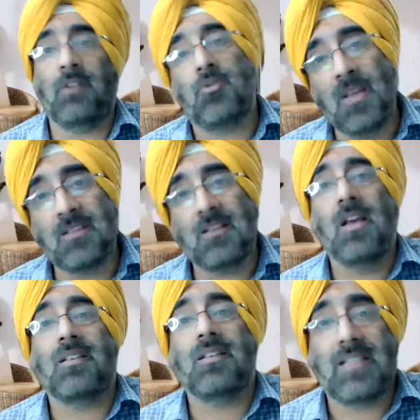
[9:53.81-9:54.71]
which means
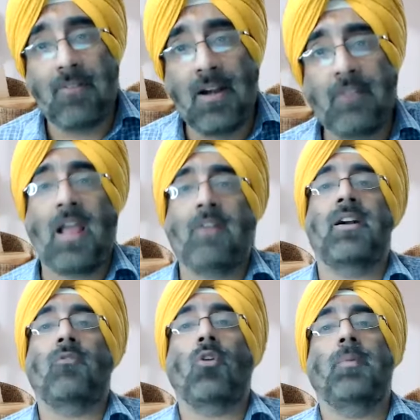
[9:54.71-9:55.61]

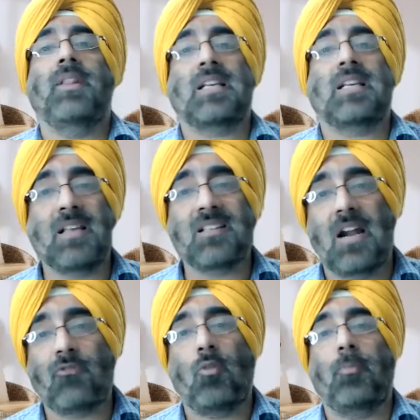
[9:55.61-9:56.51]
7,500 would be the expense
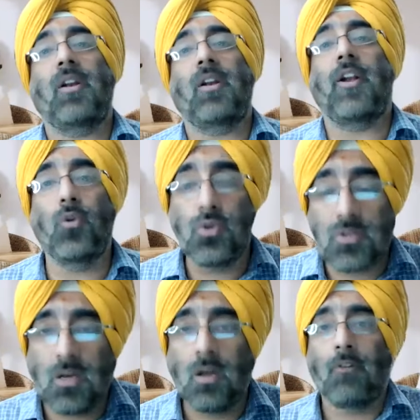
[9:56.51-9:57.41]
that would be reduced